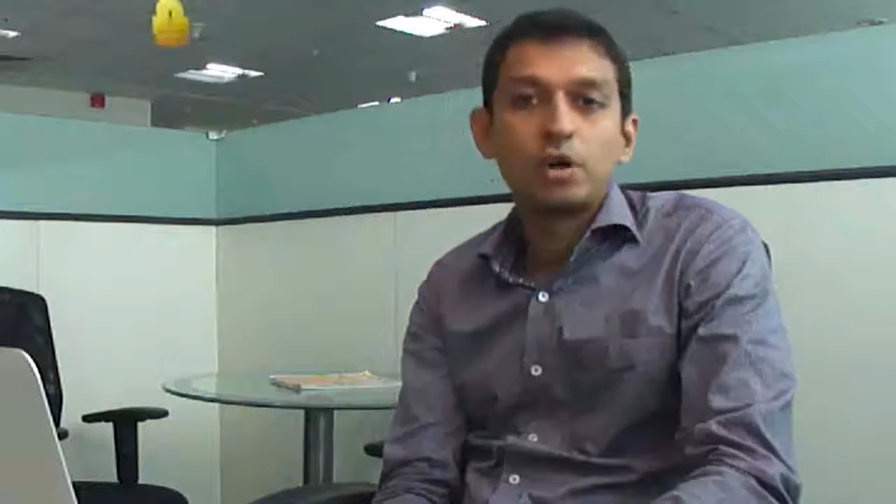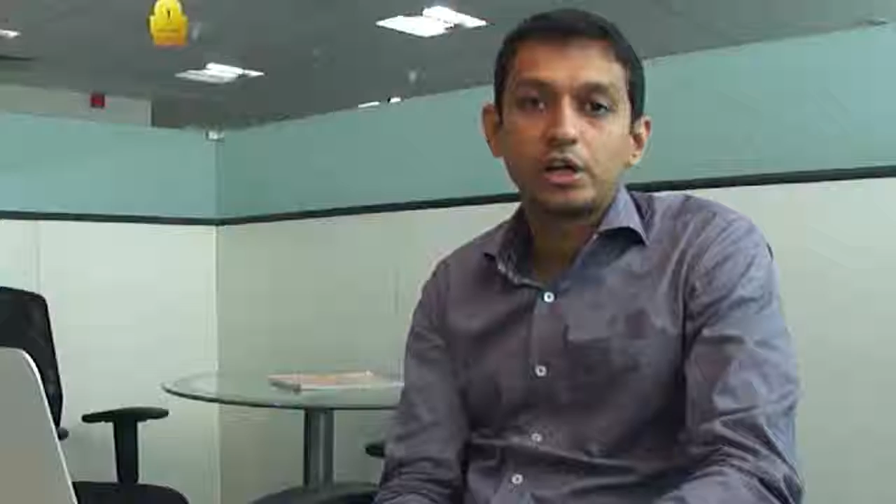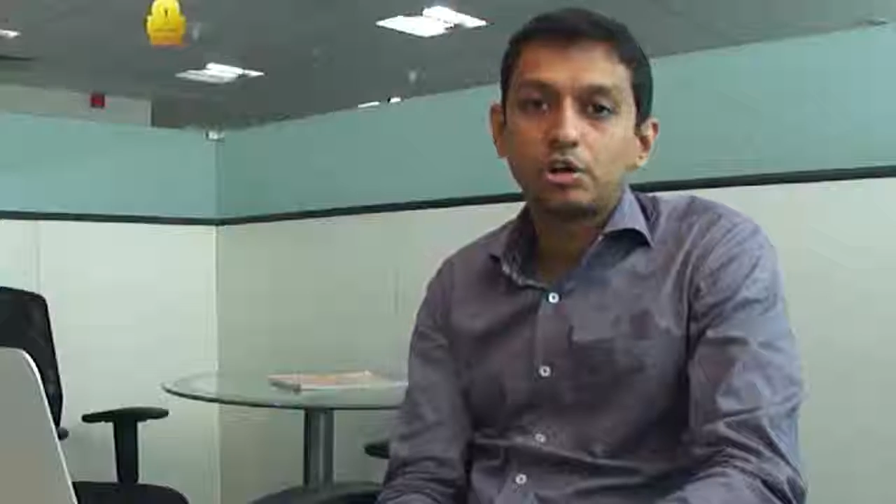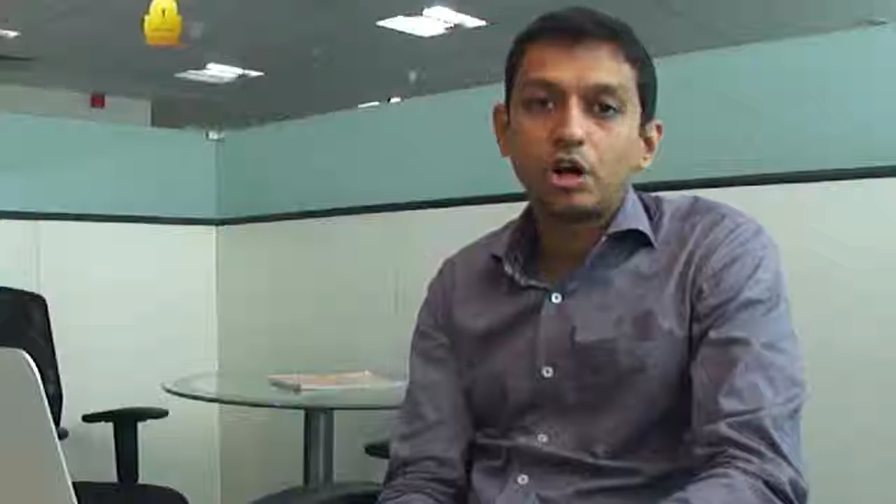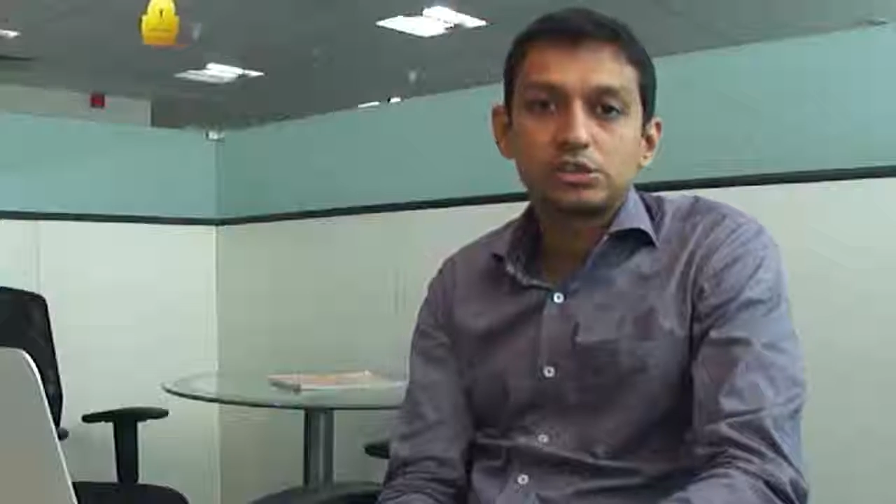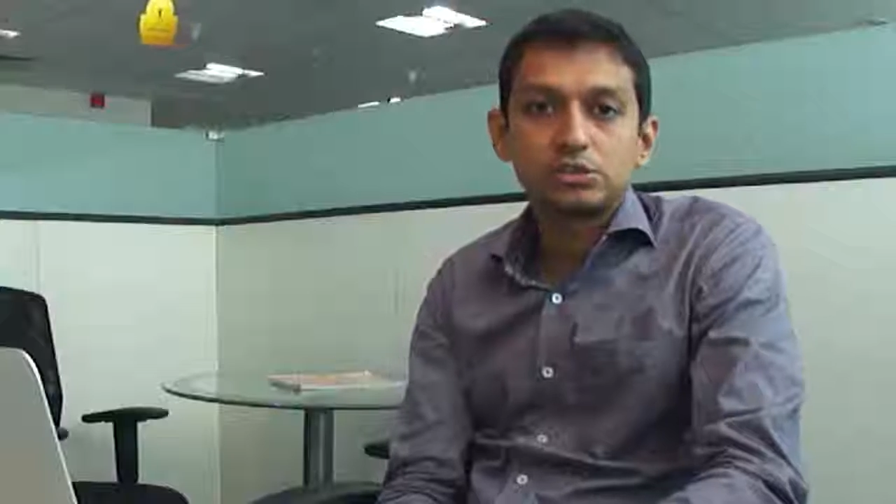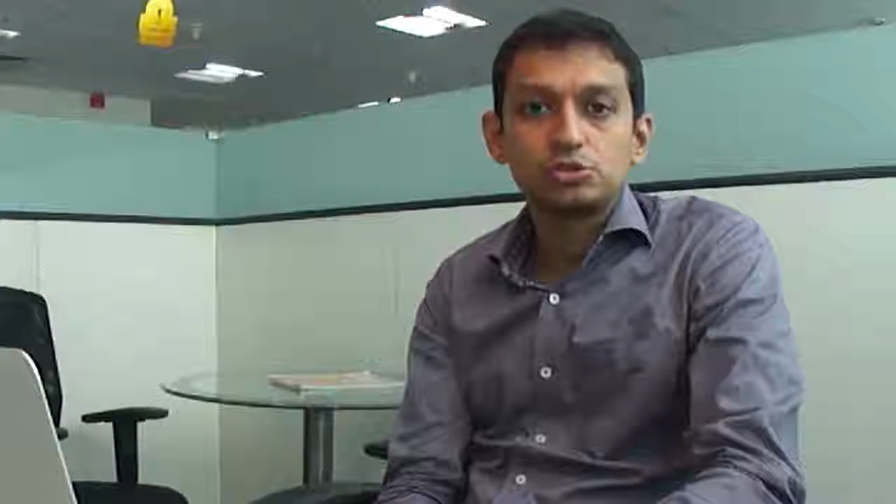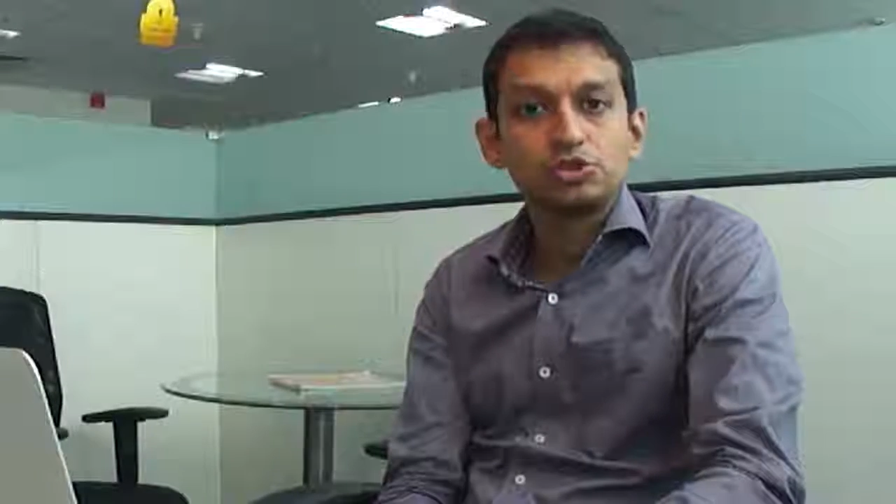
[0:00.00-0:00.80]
what it costs to